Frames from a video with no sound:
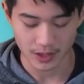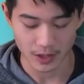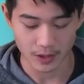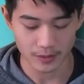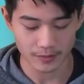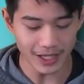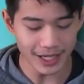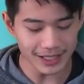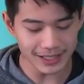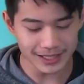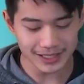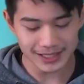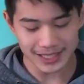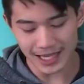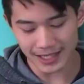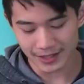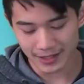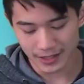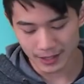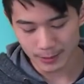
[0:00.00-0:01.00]
So not
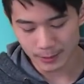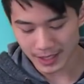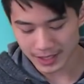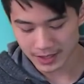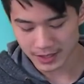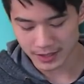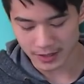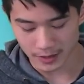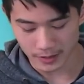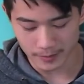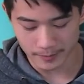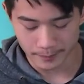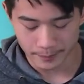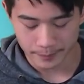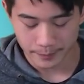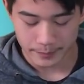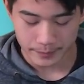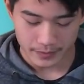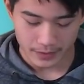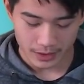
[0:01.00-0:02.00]
exactly the best start.
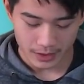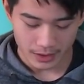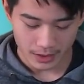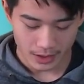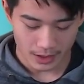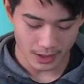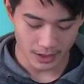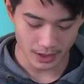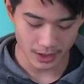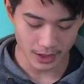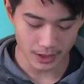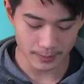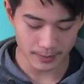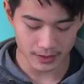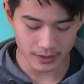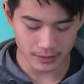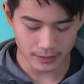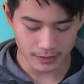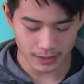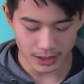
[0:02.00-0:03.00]

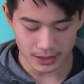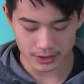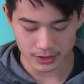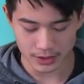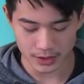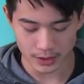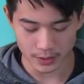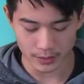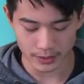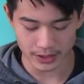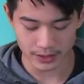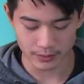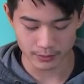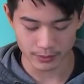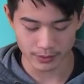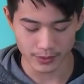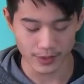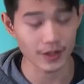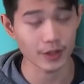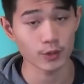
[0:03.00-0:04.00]
But here I just go in
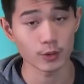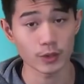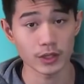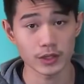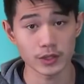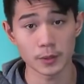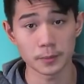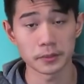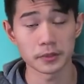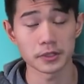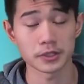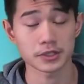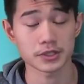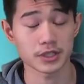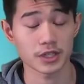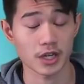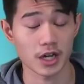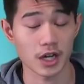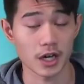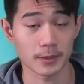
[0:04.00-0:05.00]
with a quick little
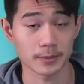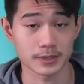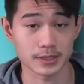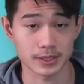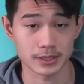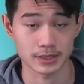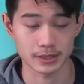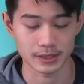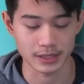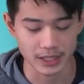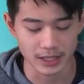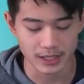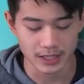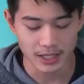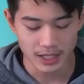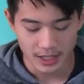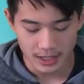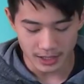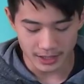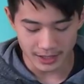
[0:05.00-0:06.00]
push in the opposite
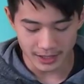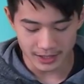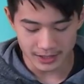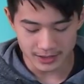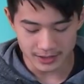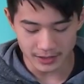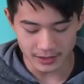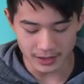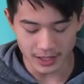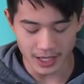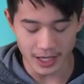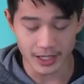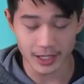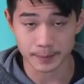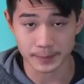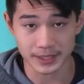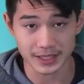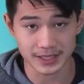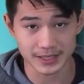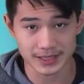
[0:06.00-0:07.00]
lane against a lot
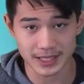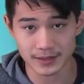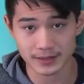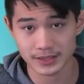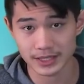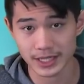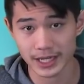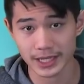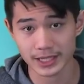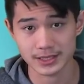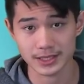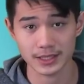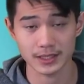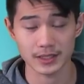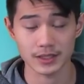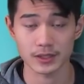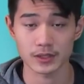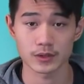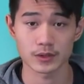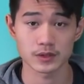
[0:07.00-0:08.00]
of beatdown decks
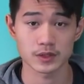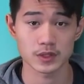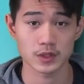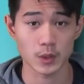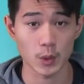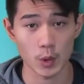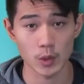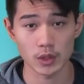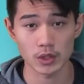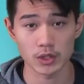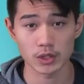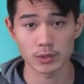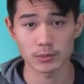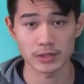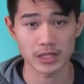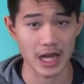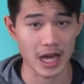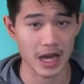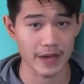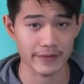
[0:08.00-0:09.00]
that includes
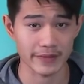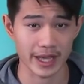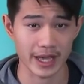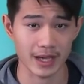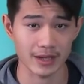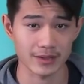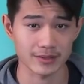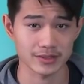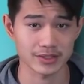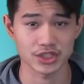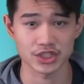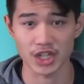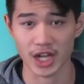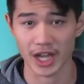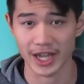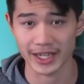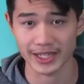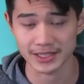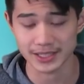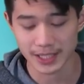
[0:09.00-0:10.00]
Golem, Lava Hound,
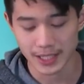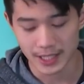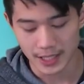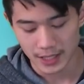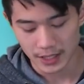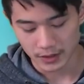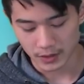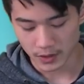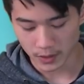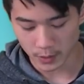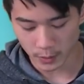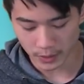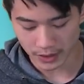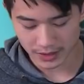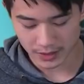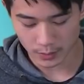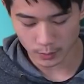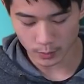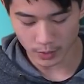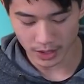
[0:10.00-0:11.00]
Giant. You're
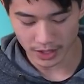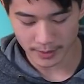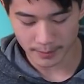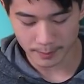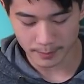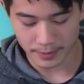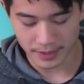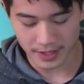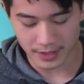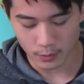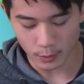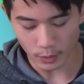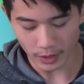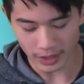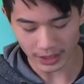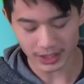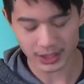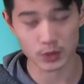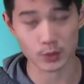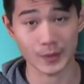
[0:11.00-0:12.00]
going to want to be
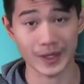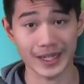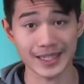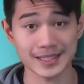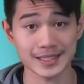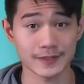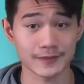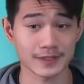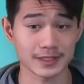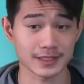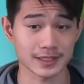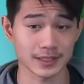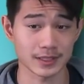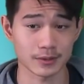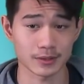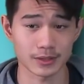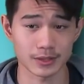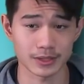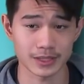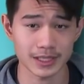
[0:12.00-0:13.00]
quite aggressive in
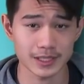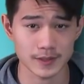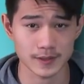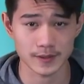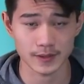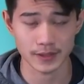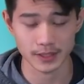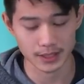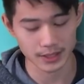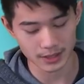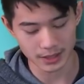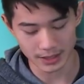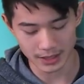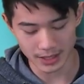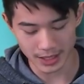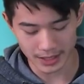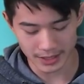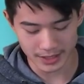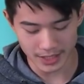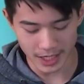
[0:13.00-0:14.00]
single elixir, and a
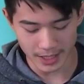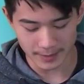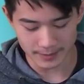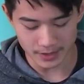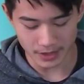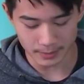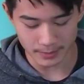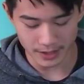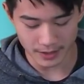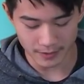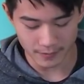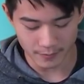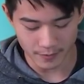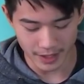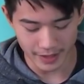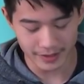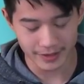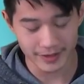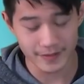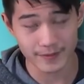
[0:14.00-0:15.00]
lot of times I'll make
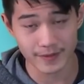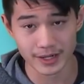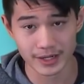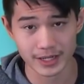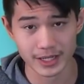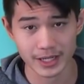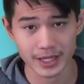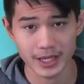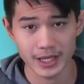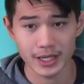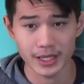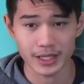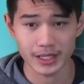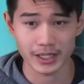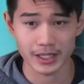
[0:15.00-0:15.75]
very